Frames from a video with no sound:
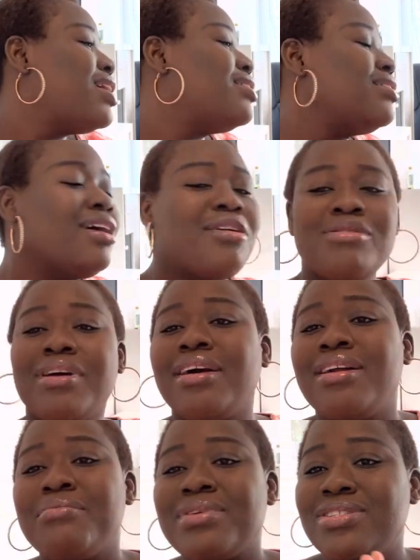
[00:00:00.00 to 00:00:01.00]
You
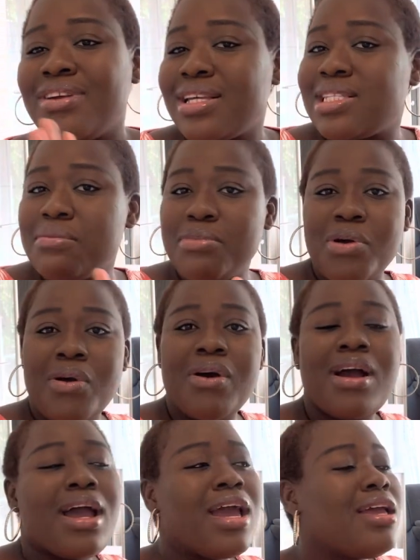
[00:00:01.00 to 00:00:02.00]
cannot be stressing me.
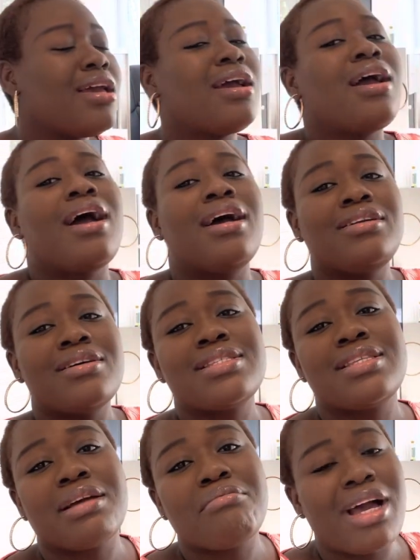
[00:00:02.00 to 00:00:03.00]
Oh, hey, I just
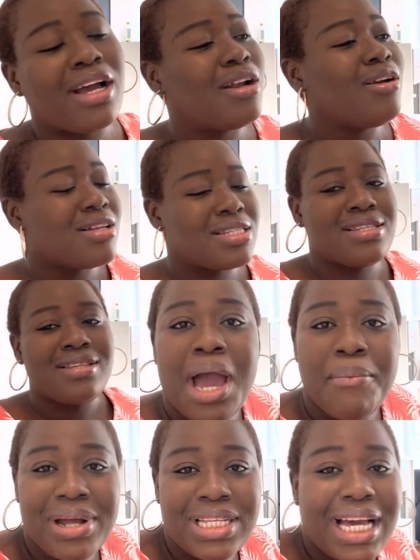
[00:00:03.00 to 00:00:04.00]
take my clothes.
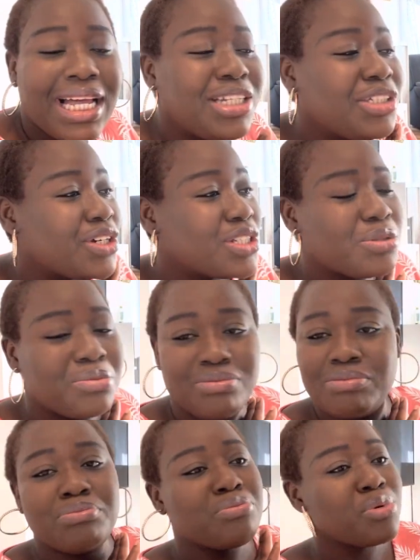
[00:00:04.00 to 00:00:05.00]
I practically just
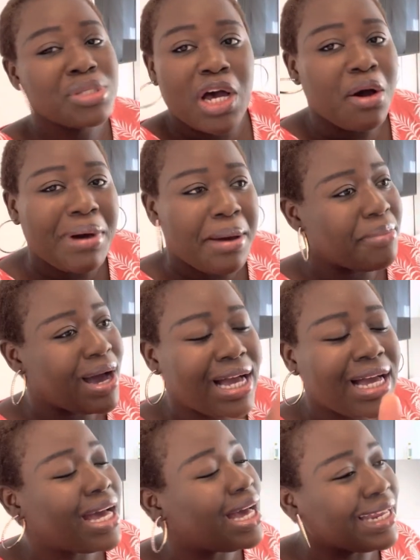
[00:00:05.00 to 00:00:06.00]
put on my
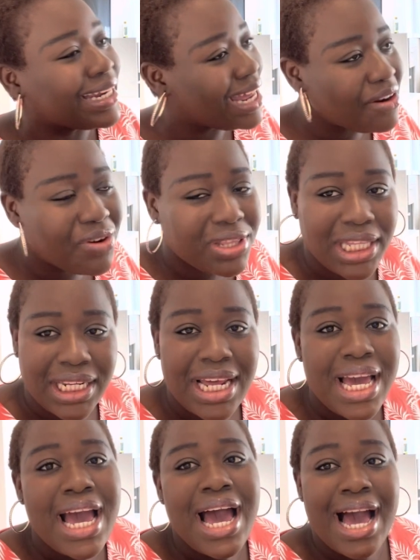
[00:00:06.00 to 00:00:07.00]
back and
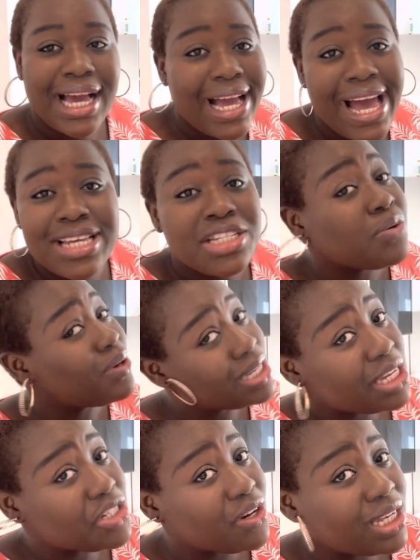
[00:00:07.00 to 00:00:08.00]
everything, and guys, she was
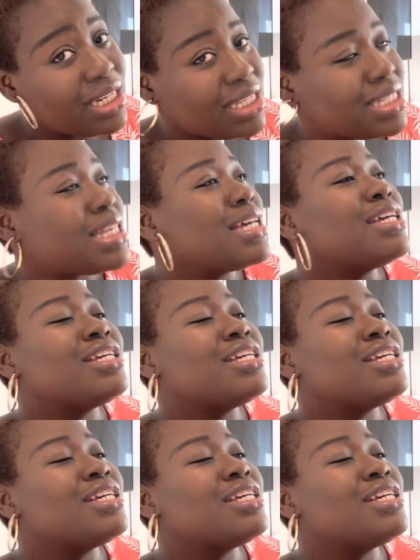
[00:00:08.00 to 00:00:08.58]
enjoying it.